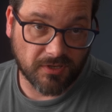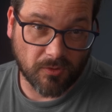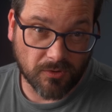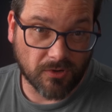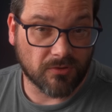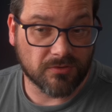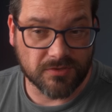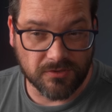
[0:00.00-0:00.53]
that we're
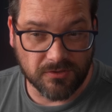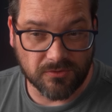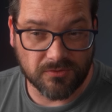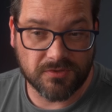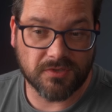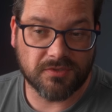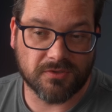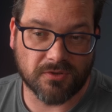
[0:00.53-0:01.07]
going to use
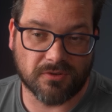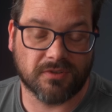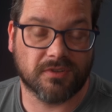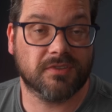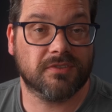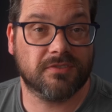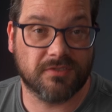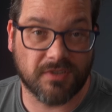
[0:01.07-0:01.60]
to turn
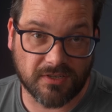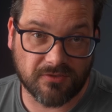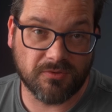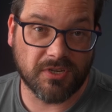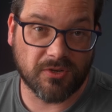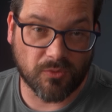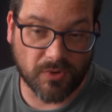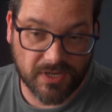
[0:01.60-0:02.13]
send
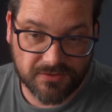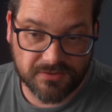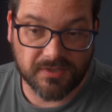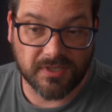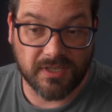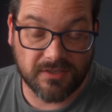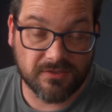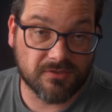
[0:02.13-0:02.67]
request
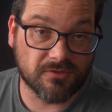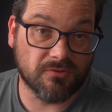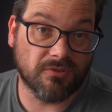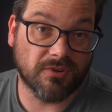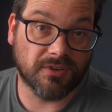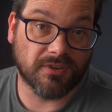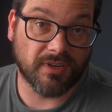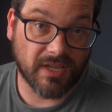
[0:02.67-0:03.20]
into
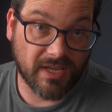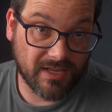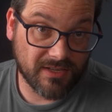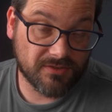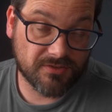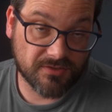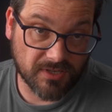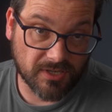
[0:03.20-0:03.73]
an
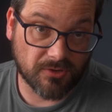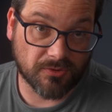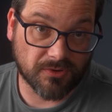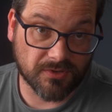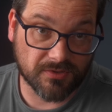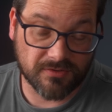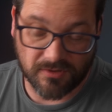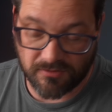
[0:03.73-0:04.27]

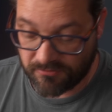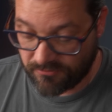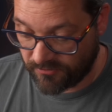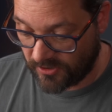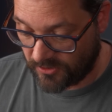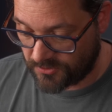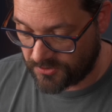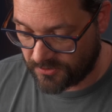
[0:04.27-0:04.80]
asynchronous
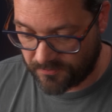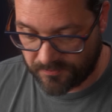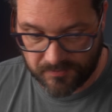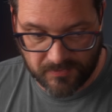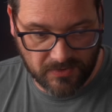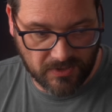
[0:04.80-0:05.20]
function.